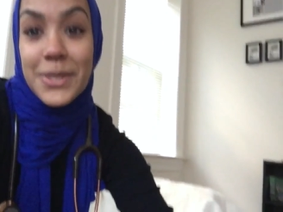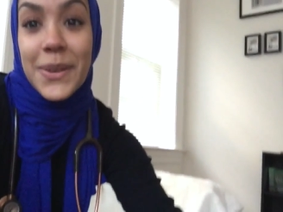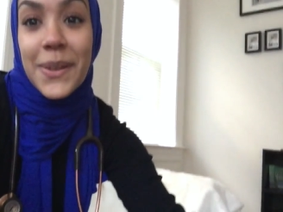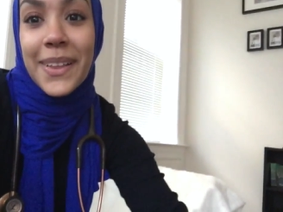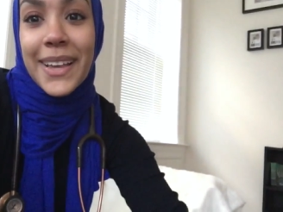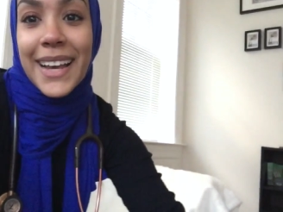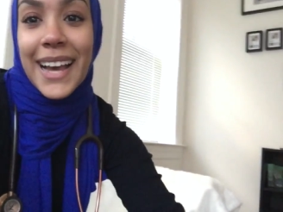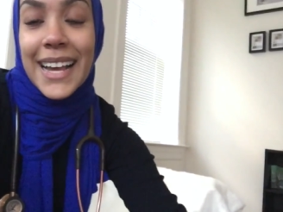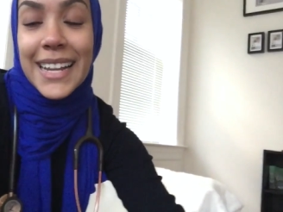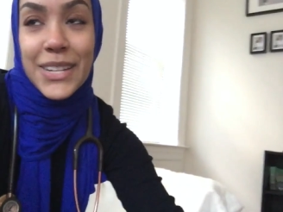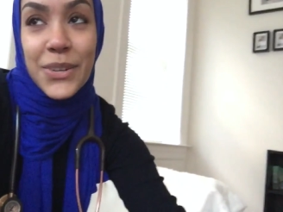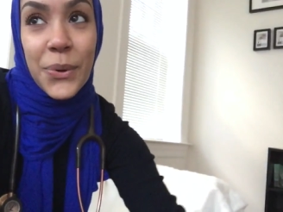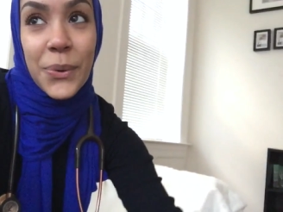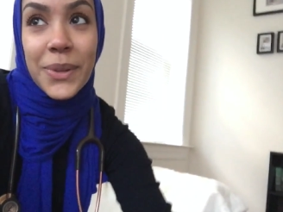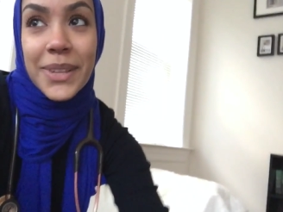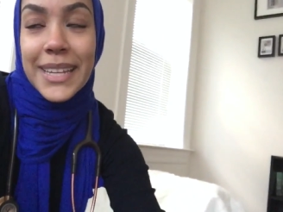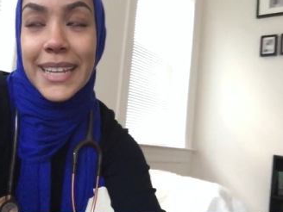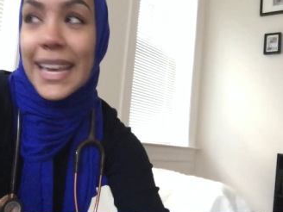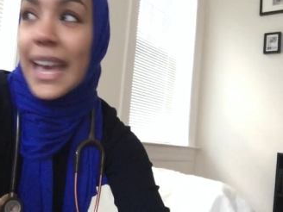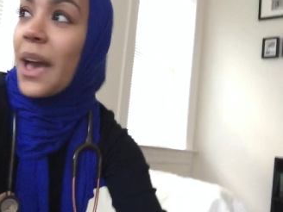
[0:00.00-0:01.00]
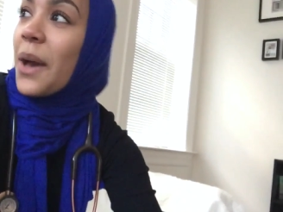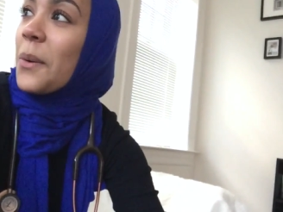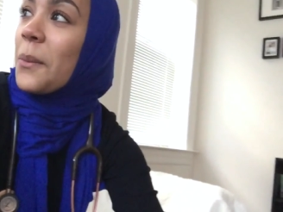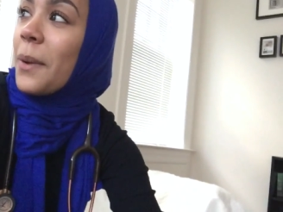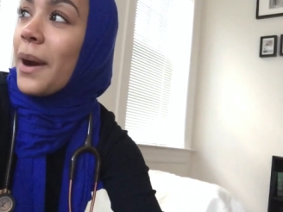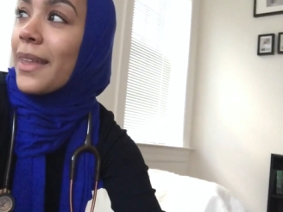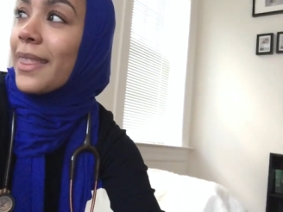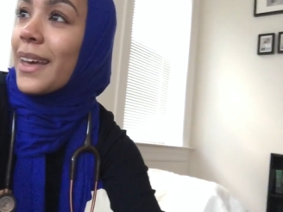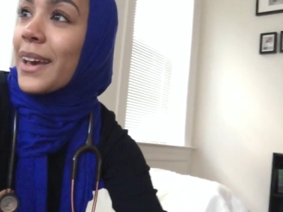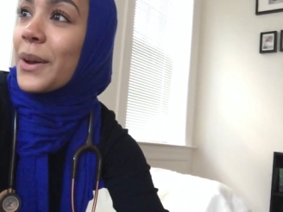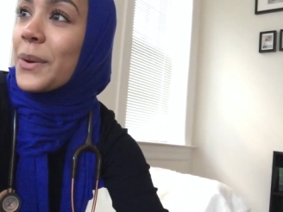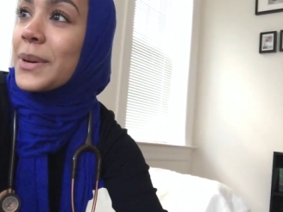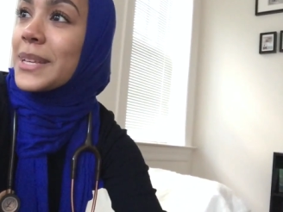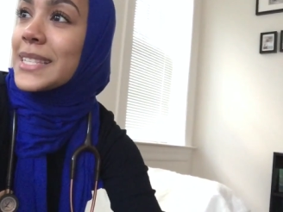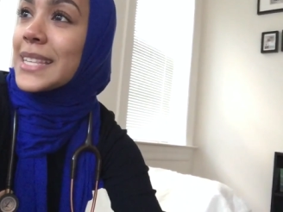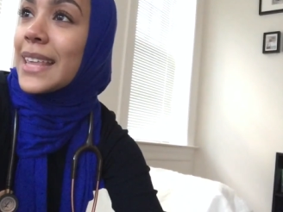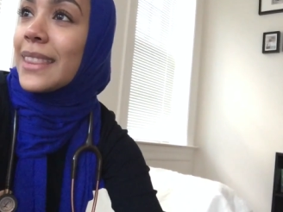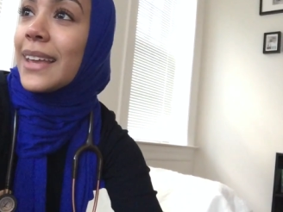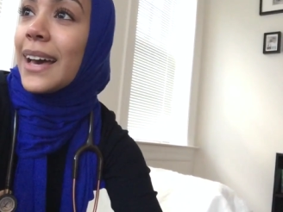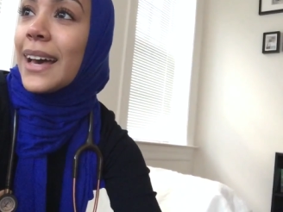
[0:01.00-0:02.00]
So like, I totally get why that
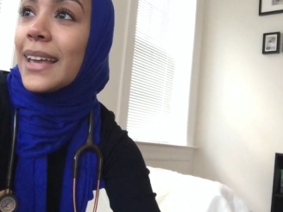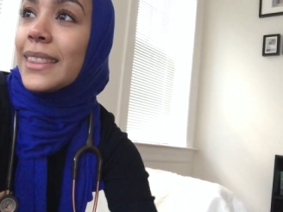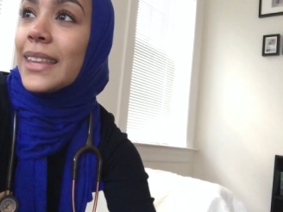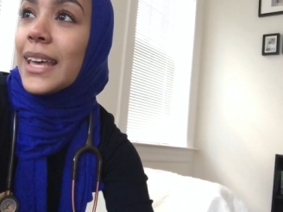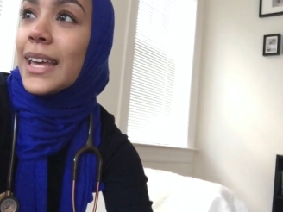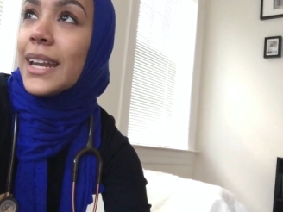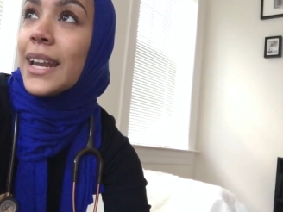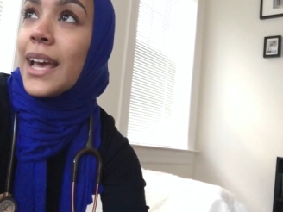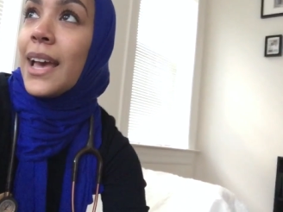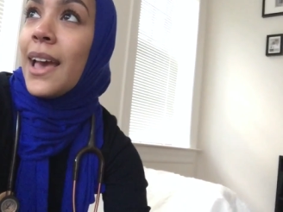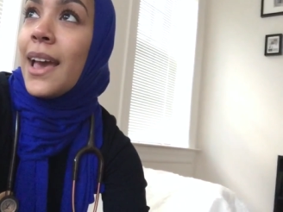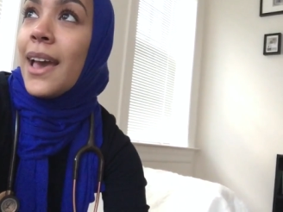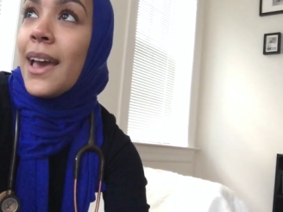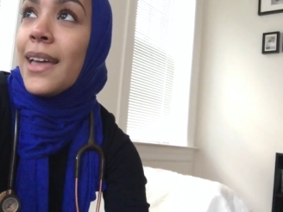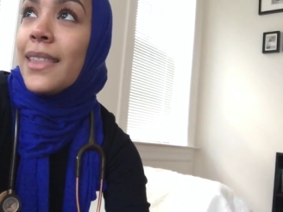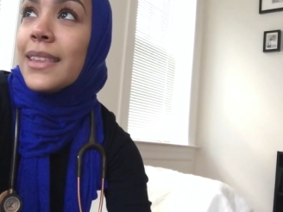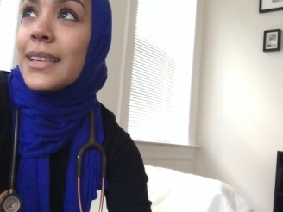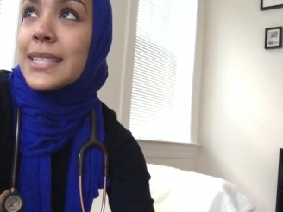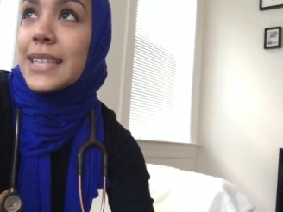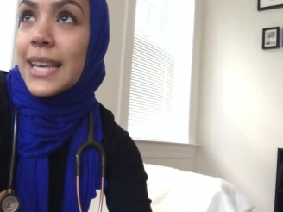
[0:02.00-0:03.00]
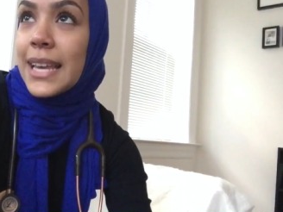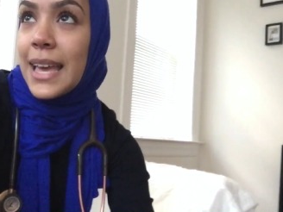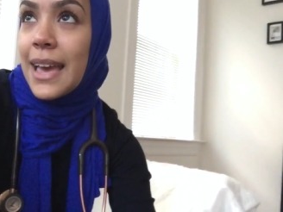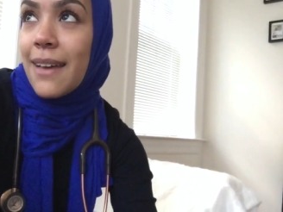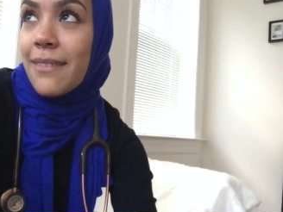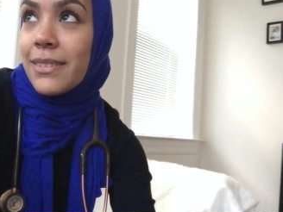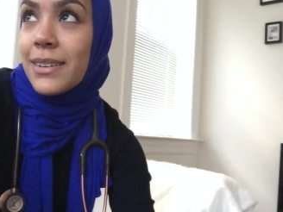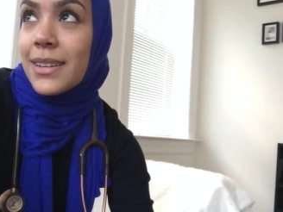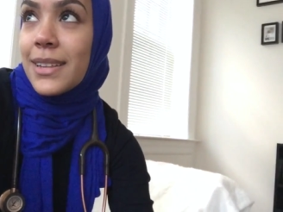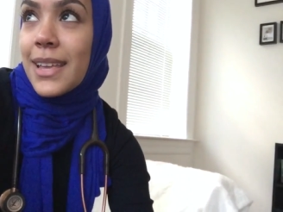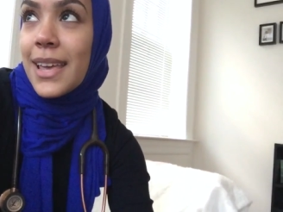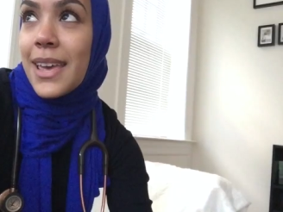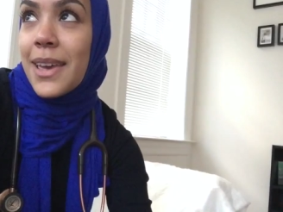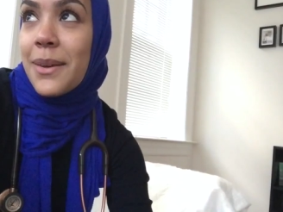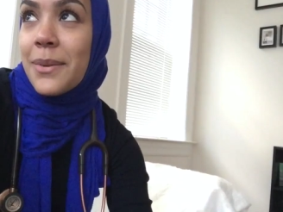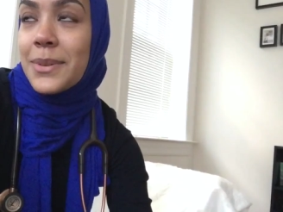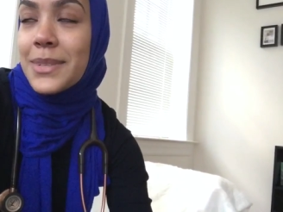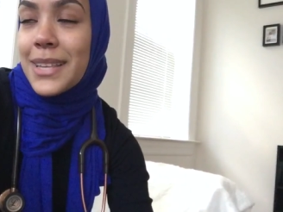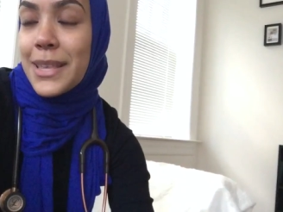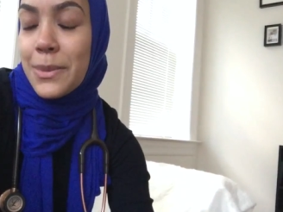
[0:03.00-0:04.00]
quiz said that. And then the second half of the
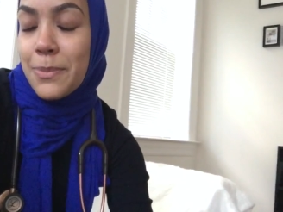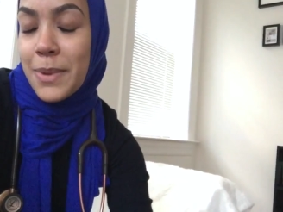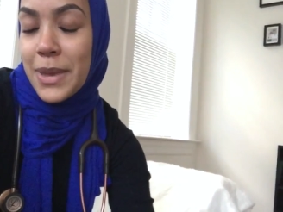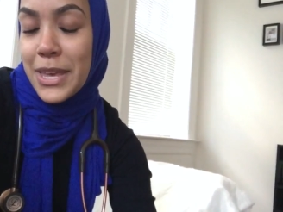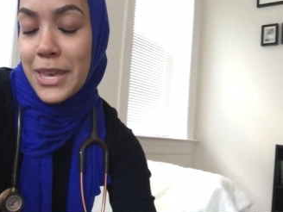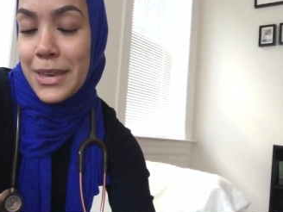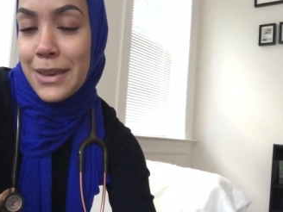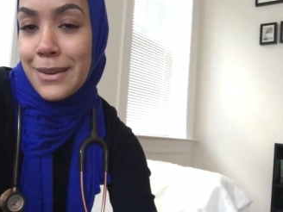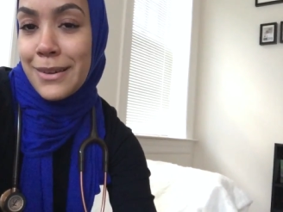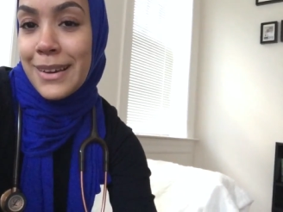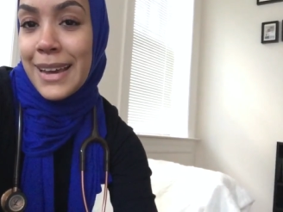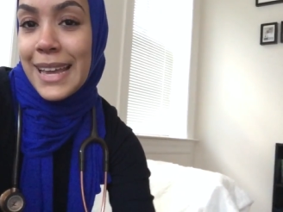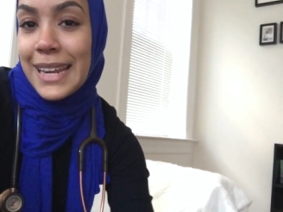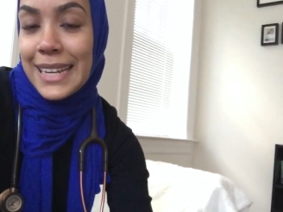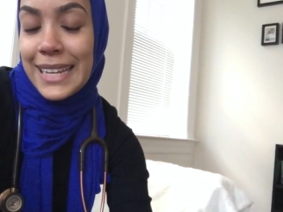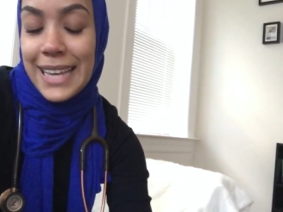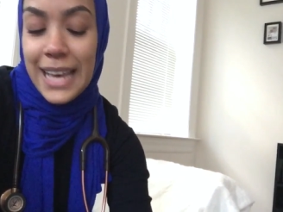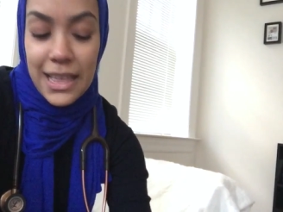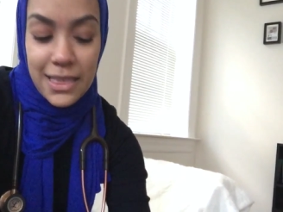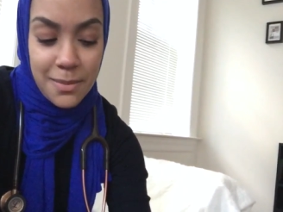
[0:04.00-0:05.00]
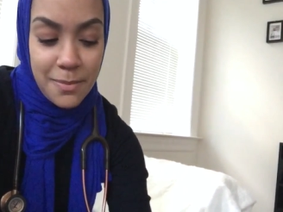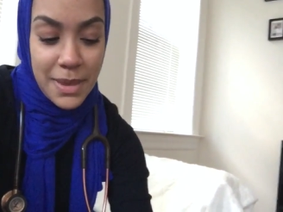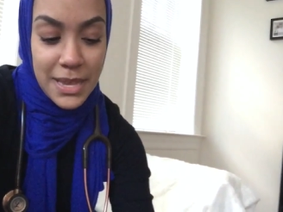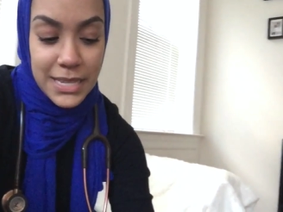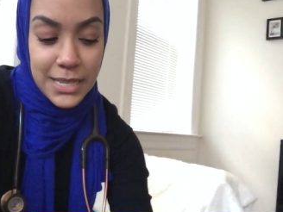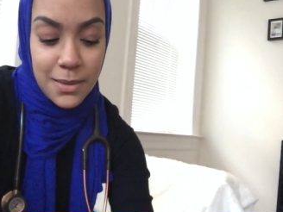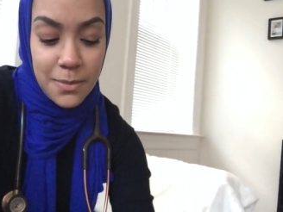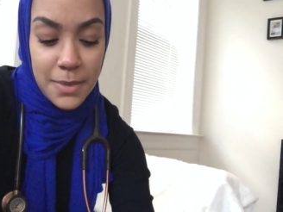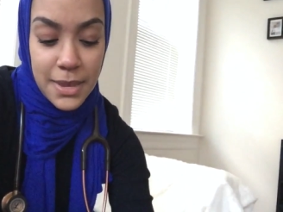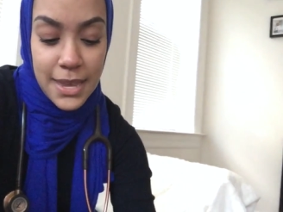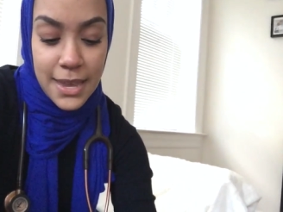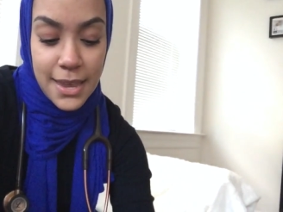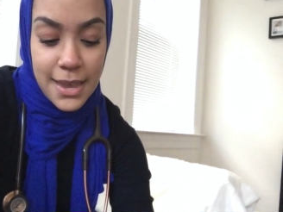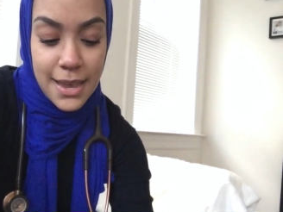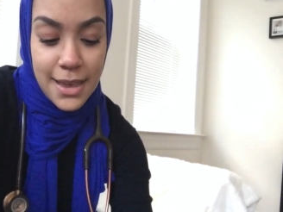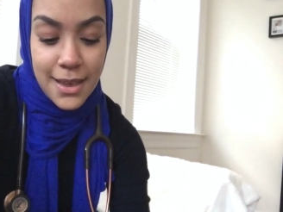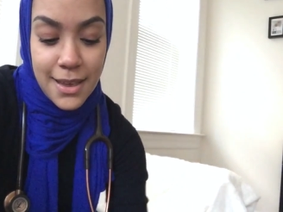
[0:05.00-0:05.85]
day was at the PICU, and it got the best of me.